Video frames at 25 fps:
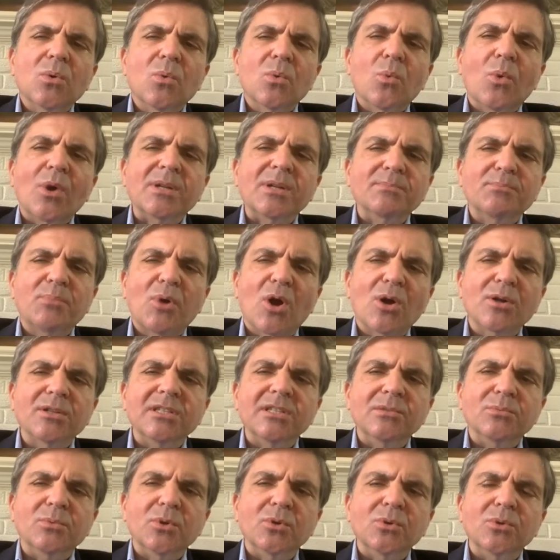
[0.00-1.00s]

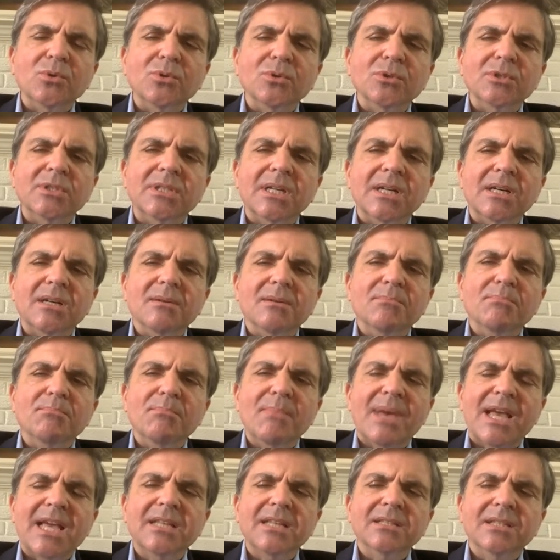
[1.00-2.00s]
one-party ruled
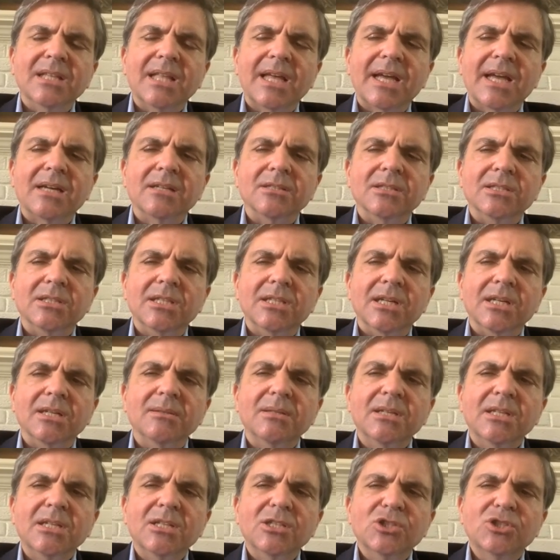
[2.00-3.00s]
mainland
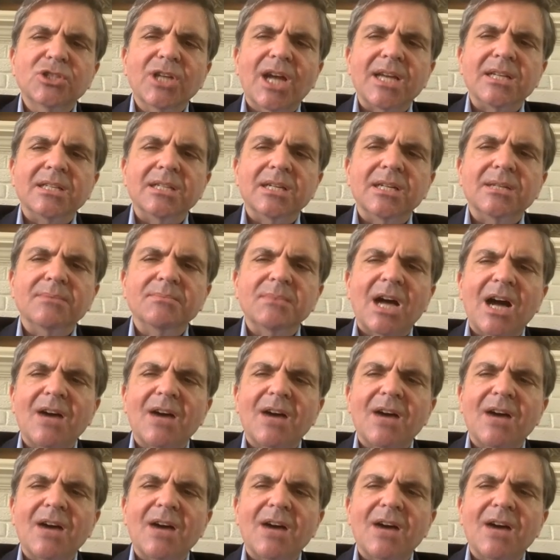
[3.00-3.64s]
China.